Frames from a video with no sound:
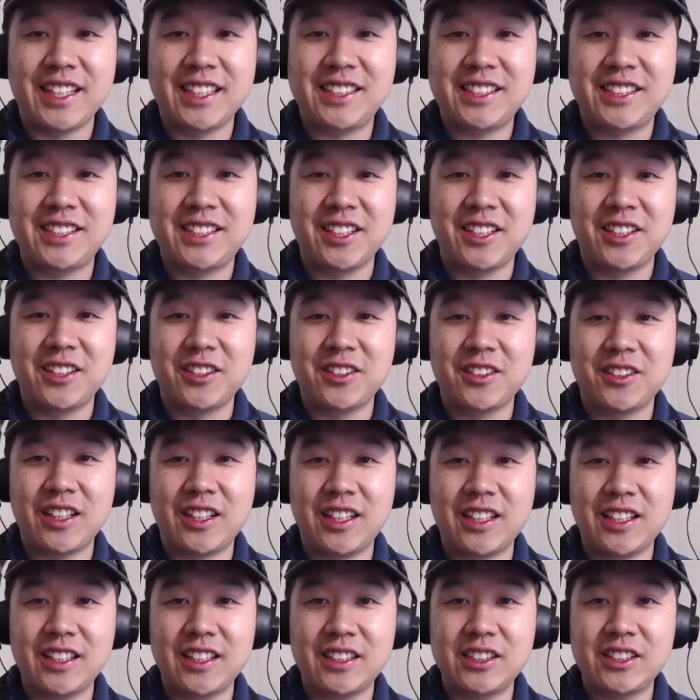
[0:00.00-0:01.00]
So,
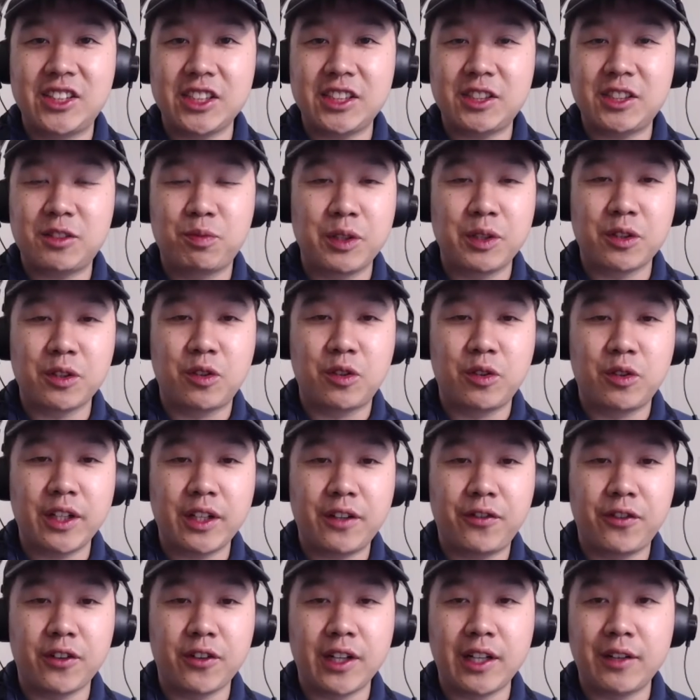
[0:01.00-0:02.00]
just real
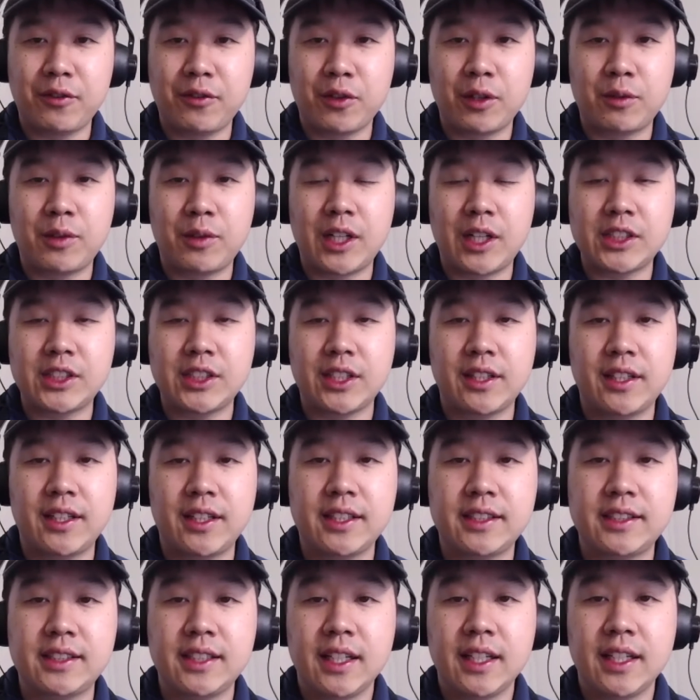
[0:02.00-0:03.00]
quick for everyone watching
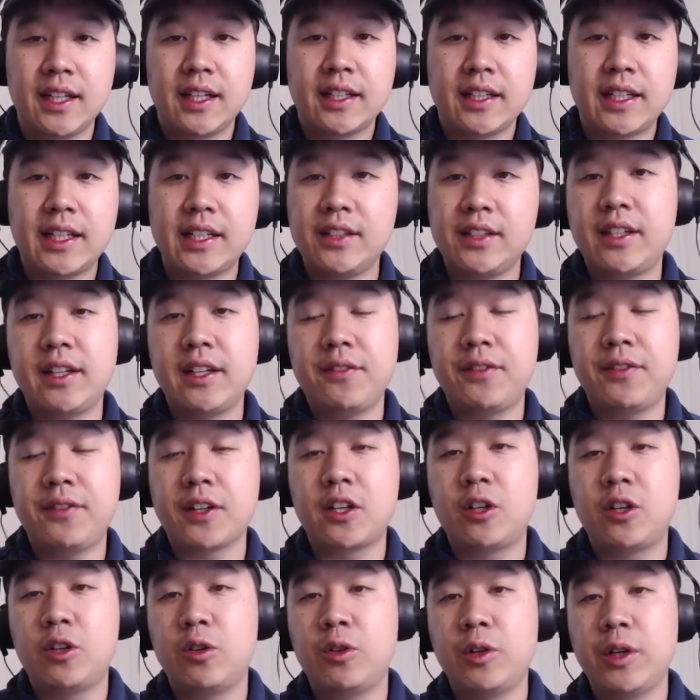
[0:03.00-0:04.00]
this, can you give a
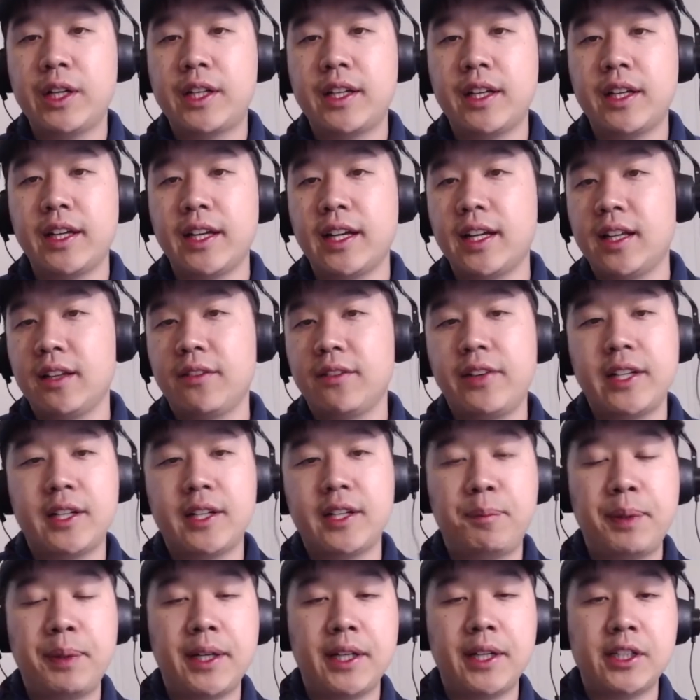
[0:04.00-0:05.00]
quick elevator
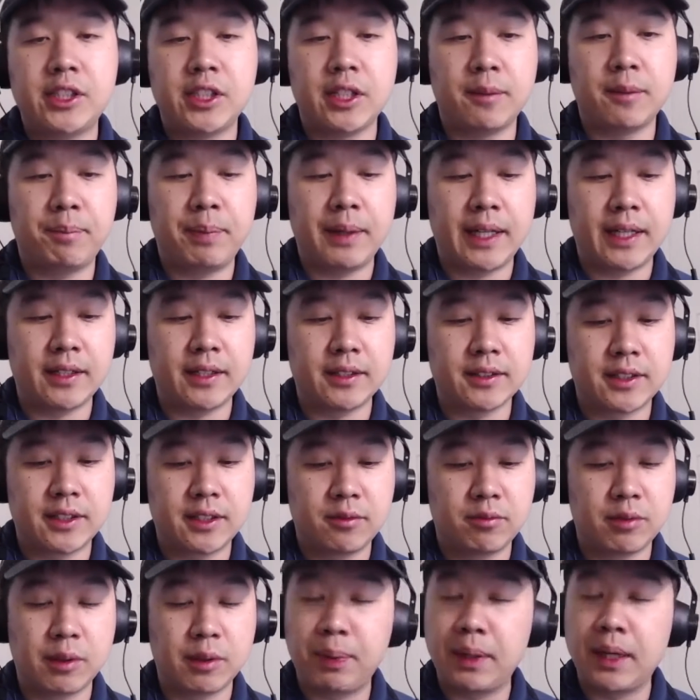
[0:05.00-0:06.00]
pitch about
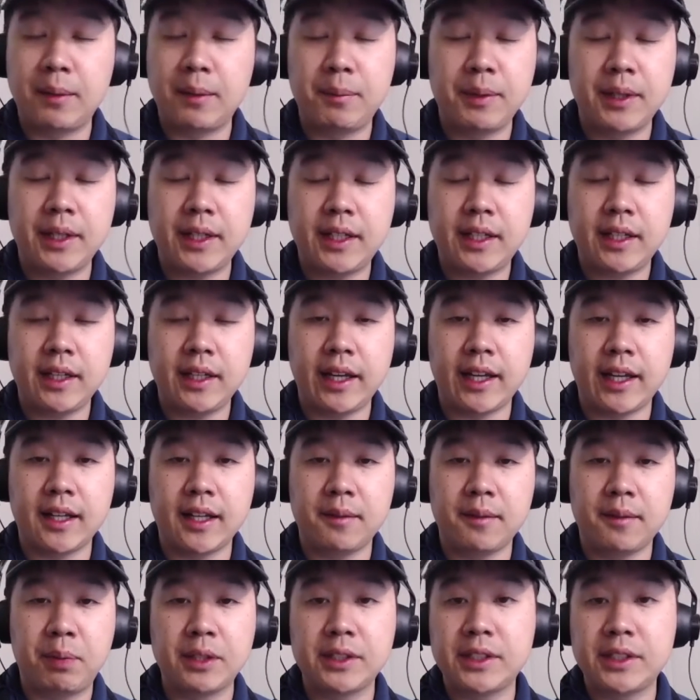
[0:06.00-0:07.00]
Republic
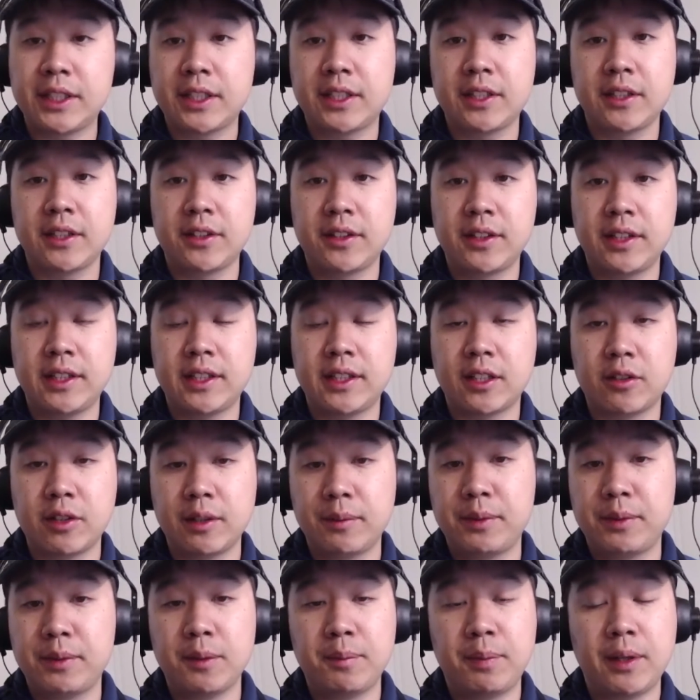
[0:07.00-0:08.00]
and particularly the
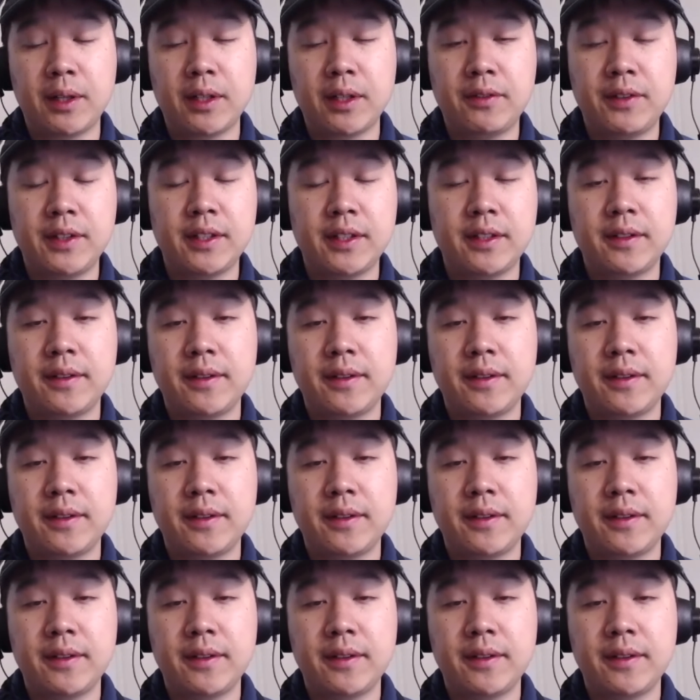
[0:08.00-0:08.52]
crypto part of it?